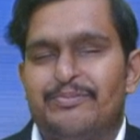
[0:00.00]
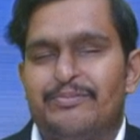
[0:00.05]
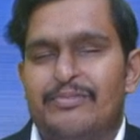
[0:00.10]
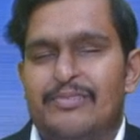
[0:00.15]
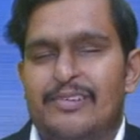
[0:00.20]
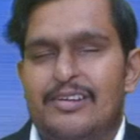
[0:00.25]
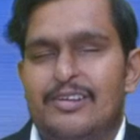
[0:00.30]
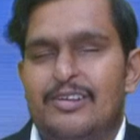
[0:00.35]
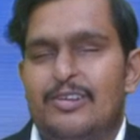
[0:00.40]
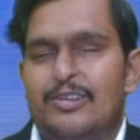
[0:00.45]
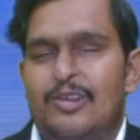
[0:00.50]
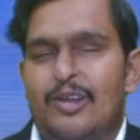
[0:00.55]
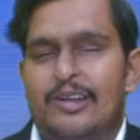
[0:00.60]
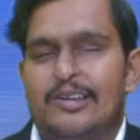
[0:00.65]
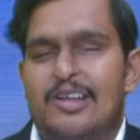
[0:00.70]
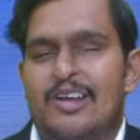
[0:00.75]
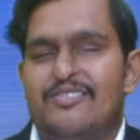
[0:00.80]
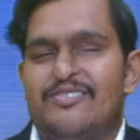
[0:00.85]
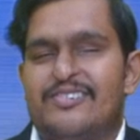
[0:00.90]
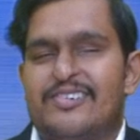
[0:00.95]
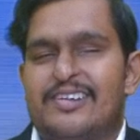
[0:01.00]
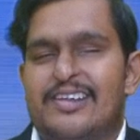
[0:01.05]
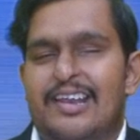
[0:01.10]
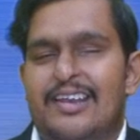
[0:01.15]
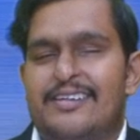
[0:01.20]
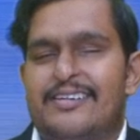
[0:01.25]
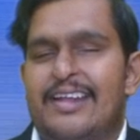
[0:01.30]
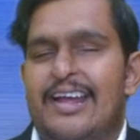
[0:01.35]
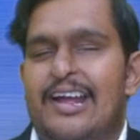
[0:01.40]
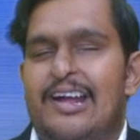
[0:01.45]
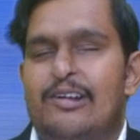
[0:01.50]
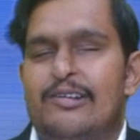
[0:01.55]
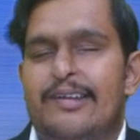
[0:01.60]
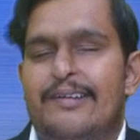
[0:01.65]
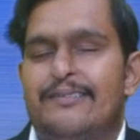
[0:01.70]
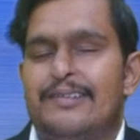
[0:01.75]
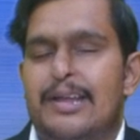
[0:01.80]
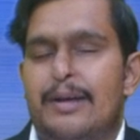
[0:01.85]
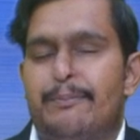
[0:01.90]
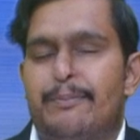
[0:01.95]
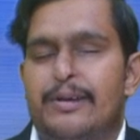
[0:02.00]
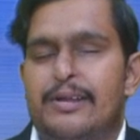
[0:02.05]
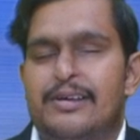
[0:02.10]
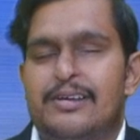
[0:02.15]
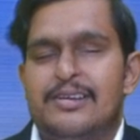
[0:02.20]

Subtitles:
lot of skills I have developed.